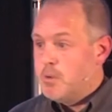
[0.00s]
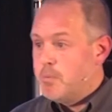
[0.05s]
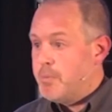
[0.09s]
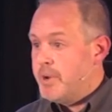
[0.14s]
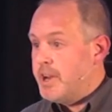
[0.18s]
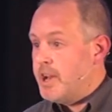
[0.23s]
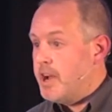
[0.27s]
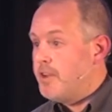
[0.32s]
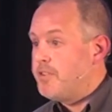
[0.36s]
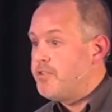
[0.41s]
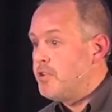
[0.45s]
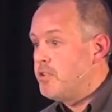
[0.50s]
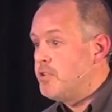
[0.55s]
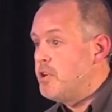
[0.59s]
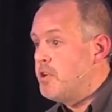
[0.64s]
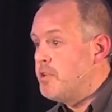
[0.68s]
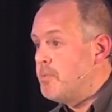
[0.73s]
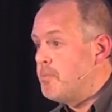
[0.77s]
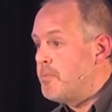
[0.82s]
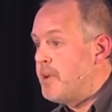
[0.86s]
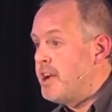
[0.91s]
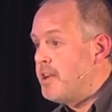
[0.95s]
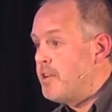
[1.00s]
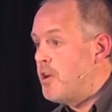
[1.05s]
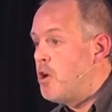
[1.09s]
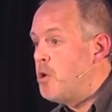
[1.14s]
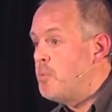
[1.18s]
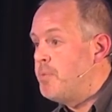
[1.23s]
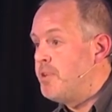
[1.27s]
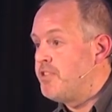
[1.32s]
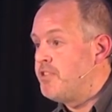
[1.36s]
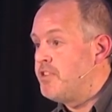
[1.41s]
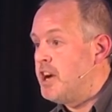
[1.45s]
But I also know that my
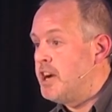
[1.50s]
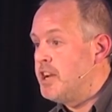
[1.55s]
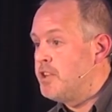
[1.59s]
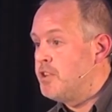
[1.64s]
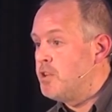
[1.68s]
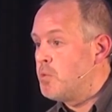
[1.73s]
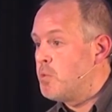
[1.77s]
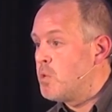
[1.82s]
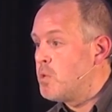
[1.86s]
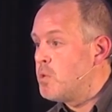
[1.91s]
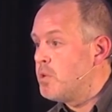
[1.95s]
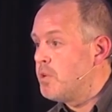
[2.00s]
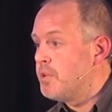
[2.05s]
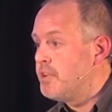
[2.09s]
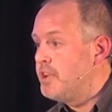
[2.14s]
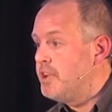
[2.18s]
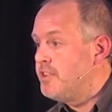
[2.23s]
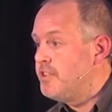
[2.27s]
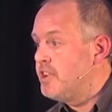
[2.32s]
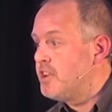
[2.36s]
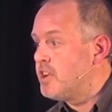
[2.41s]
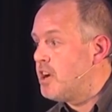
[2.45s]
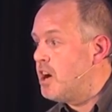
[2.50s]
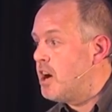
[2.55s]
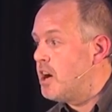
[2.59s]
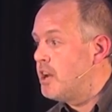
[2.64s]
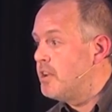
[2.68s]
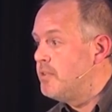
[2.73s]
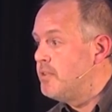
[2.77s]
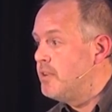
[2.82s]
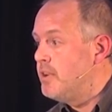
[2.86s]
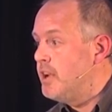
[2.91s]
hope is not in the world, it's in God.